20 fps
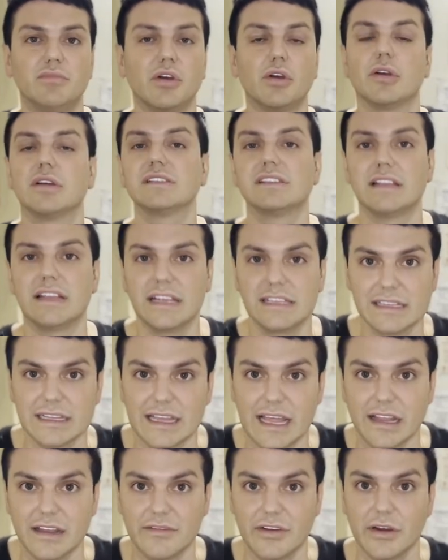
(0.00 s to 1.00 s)
perks and things
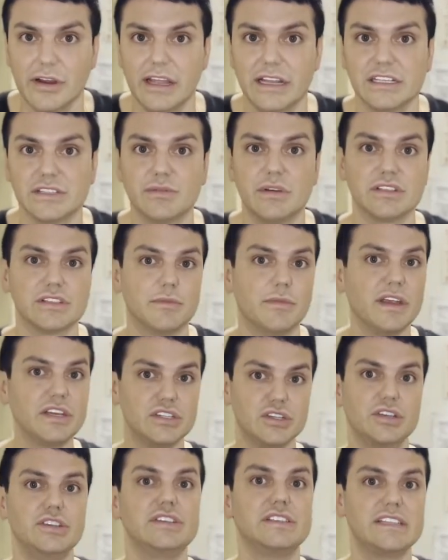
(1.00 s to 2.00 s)
like that at the very end as well. So make
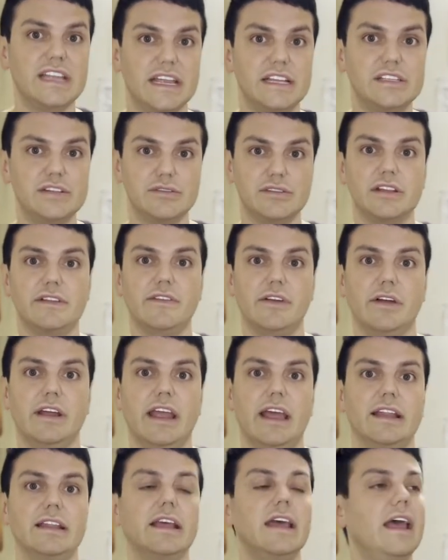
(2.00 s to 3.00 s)
sure you stay tuned to the
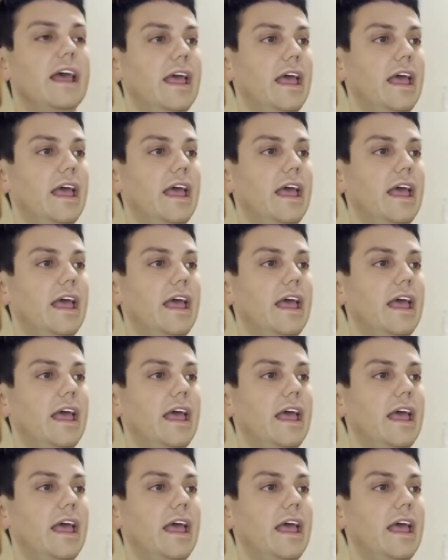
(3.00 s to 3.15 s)
very end.